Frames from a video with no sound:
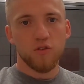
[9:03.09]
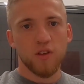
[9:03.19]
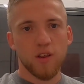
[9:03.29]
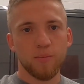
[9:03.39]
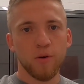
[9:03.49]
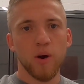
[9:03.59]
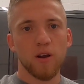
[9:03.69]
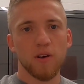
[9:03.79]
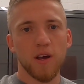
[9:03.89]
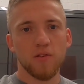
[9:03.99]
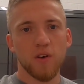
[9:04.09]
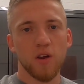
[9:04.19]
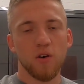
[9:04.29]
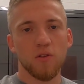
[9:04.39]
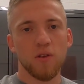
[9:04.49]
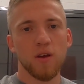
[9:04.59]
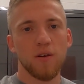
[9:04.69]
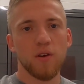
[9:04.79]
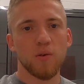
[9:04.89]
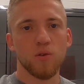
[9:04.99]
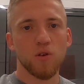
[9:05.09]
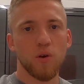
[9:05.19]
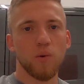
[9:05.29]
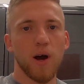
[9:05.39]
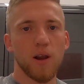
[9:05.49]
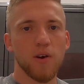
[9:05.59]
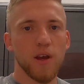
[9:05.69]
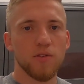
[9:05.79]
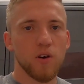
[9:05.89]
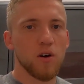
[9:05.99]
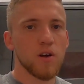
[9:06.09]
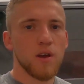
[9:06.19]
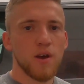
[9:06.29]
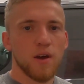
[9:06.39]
Just had the blue alligators fitted on. If anyone don't know what alligators are,